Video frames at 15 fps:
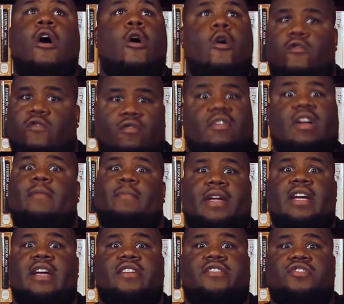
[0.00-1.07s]
over it,
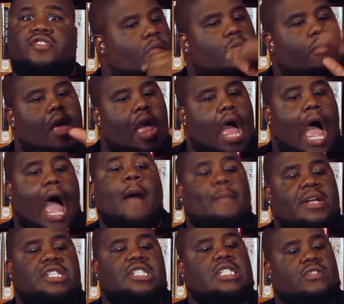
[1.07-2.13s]
bitch.
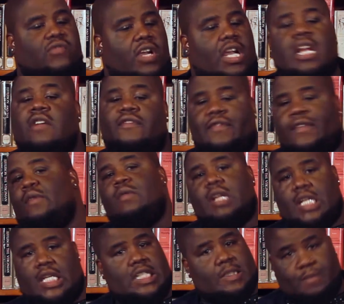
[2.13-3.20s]
I'm gonna just read a few
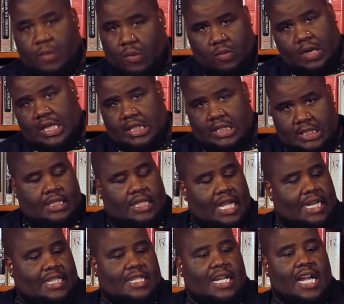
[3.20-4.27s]
of these points
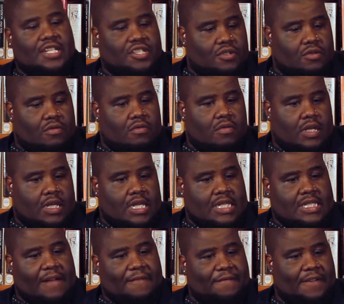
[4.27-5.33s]
that he touched on
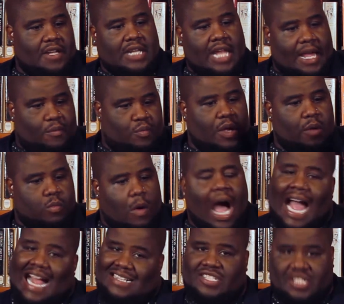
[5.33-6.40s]
because I feel like we
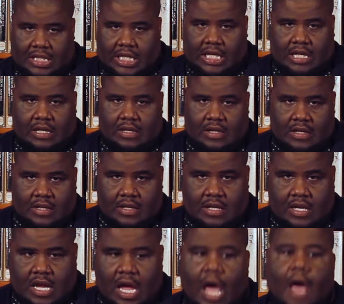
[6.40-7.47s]
watched it,
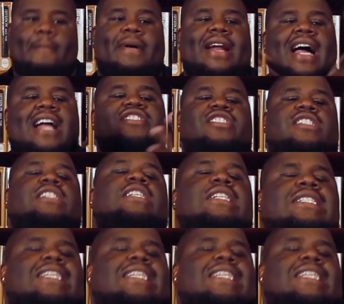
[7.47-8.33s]
but I just need